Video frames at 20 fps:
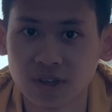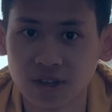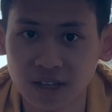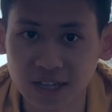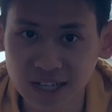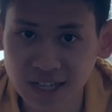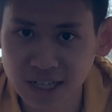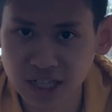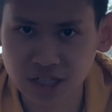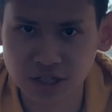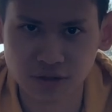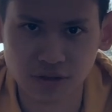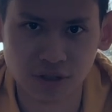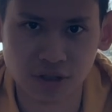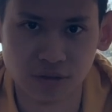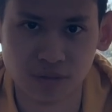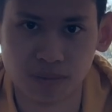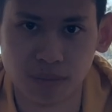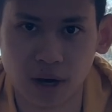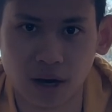leading you
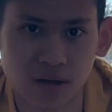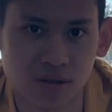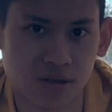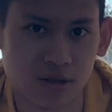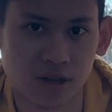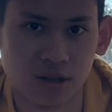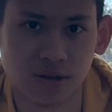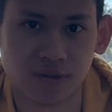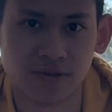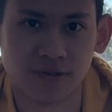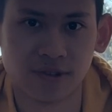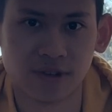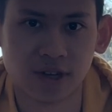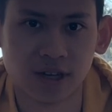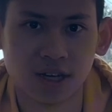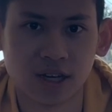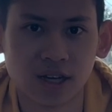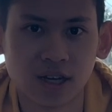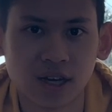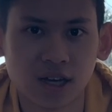to a positive
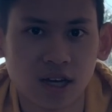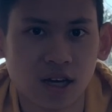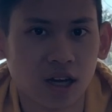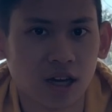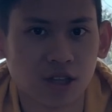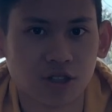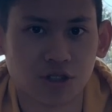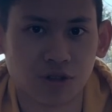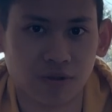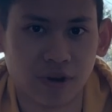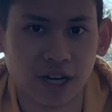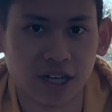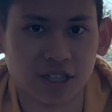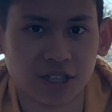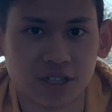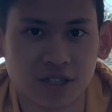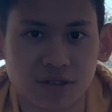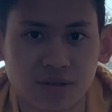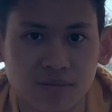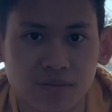
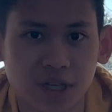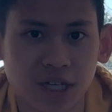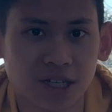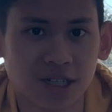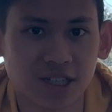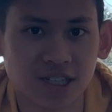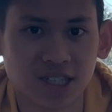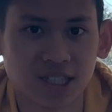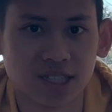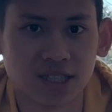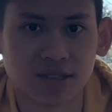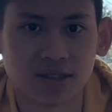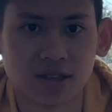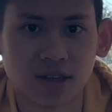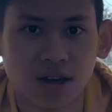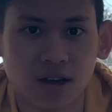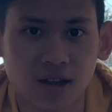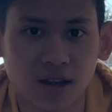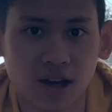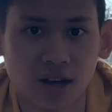direction, because
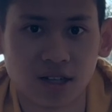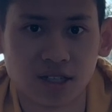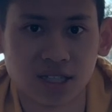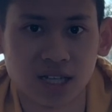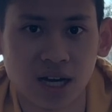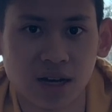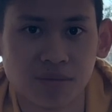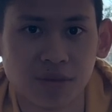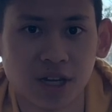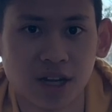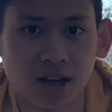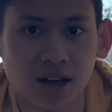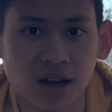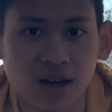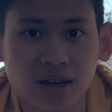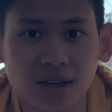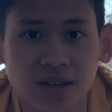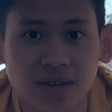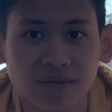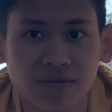a lot of time in
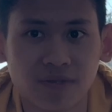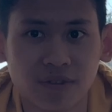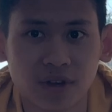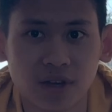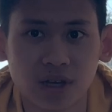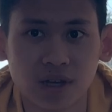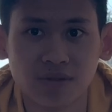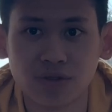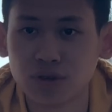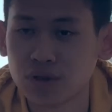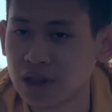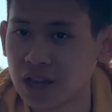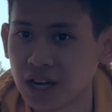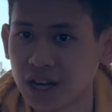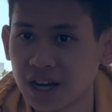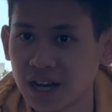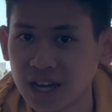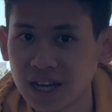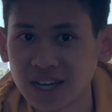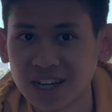life, if you
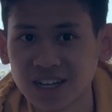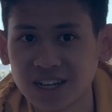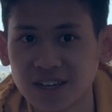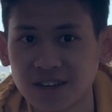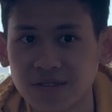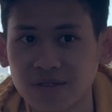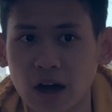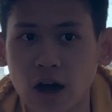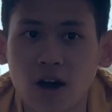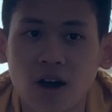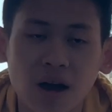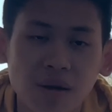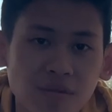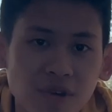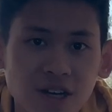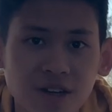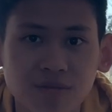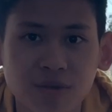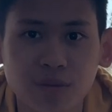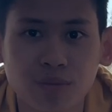think negative, oh, I'm
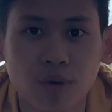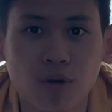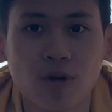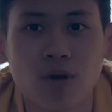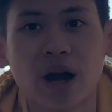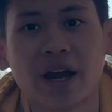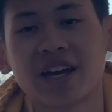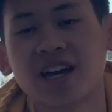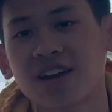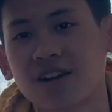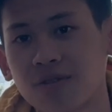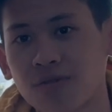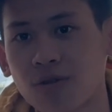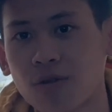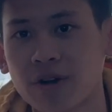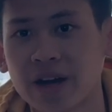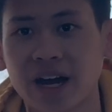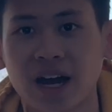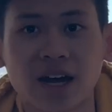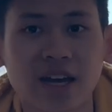going to be poor, I can't
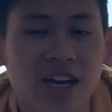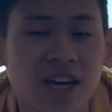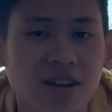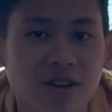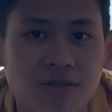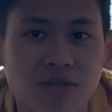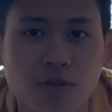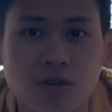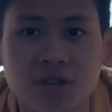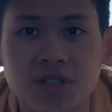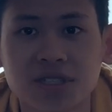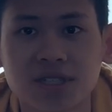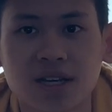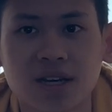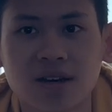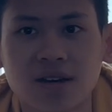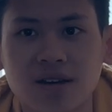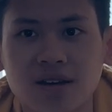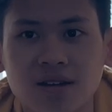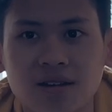afford that, I can't afford this,
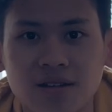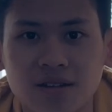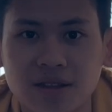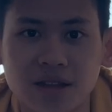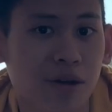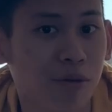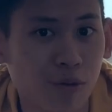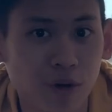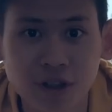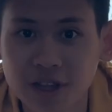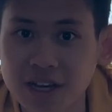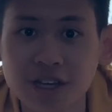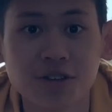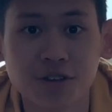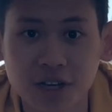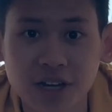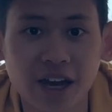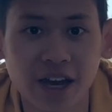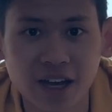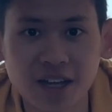then one day
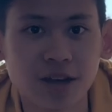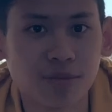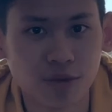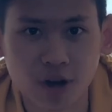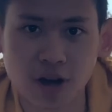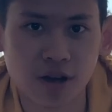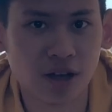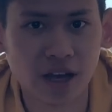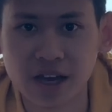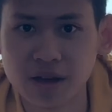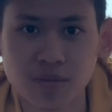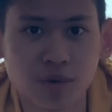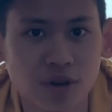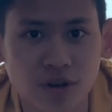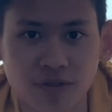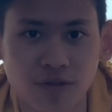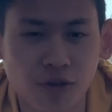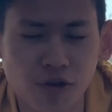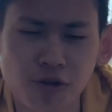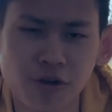you're going to end up not able to
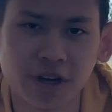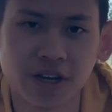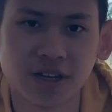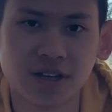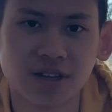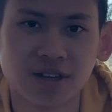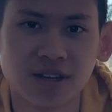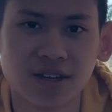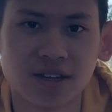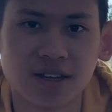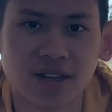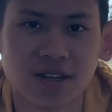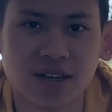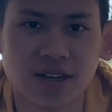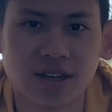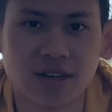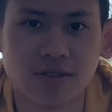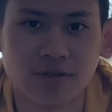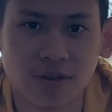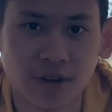afford it,
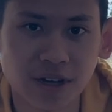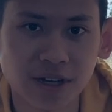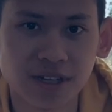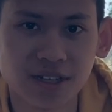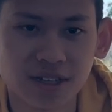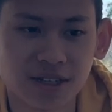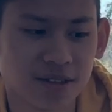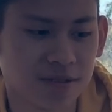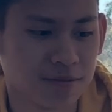right?